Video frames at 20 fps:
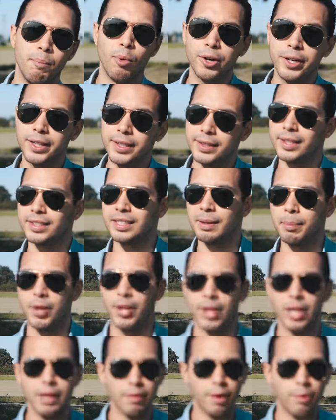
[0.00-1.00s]
More details about
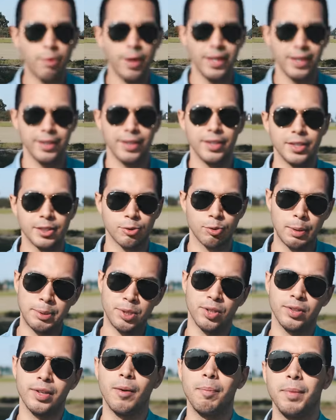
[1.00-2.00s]
the giveaway in the
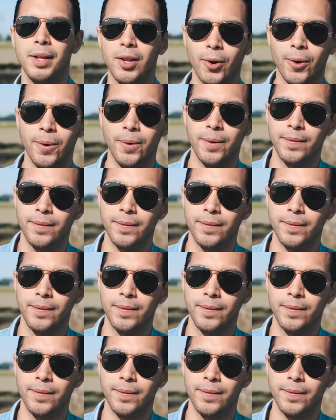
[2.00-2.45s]
description down below.